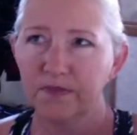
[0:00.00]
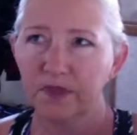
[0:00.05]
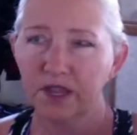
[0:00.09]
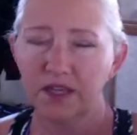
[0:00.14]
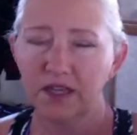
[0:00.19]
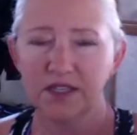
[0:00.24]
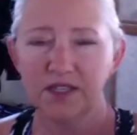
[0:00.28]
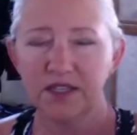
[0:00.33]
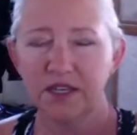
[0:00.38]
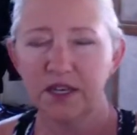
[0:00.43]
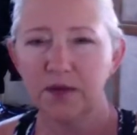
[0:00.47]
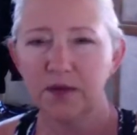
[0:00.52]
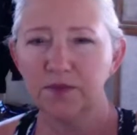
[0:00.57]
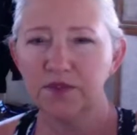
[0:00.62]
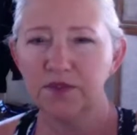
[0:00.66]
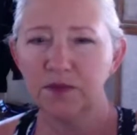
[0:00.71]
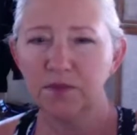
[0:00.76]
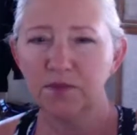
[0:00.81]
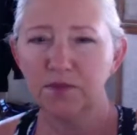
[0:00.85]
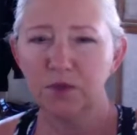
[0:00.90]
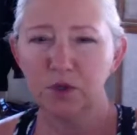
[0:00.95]
set up
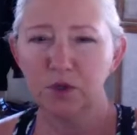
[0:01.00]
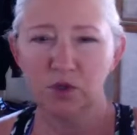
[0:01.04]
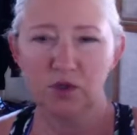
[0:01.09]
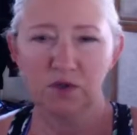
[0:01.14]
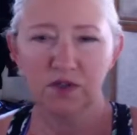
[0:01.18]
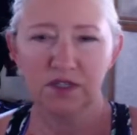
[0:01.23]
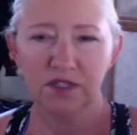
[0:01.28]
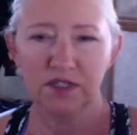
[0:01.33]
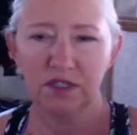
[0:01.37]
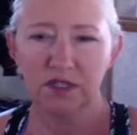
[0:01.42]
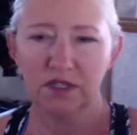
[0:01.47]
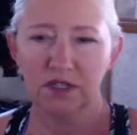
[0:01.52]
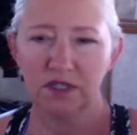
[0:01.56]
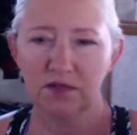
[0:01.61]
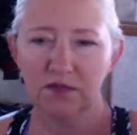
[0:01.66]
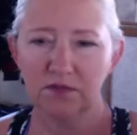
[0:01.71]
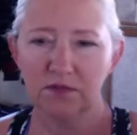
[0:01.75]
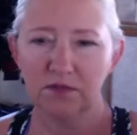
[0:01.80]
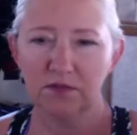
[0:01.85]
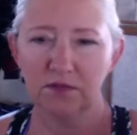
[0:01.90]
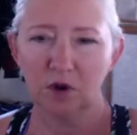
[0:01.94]
some booths at
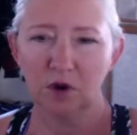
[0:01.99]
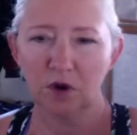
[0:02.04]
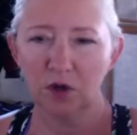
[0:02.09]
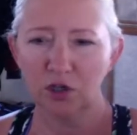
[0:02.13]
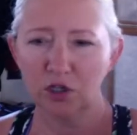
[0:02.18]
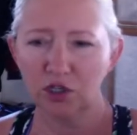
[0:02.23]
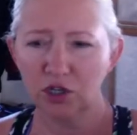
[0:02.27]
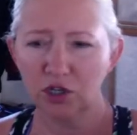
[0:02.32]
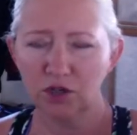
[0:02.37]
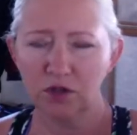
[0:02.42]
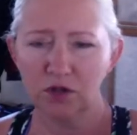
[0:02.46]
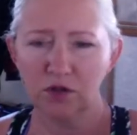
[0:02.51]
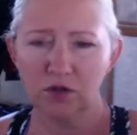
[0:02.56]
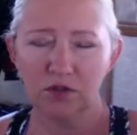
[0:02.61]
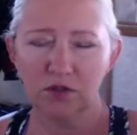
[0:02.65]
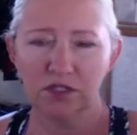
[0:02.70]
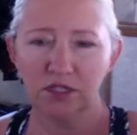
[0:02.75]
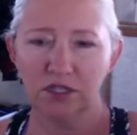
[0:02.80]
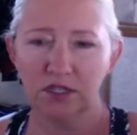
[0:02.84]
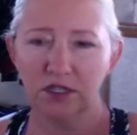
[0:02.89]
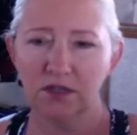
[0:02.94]
art shows,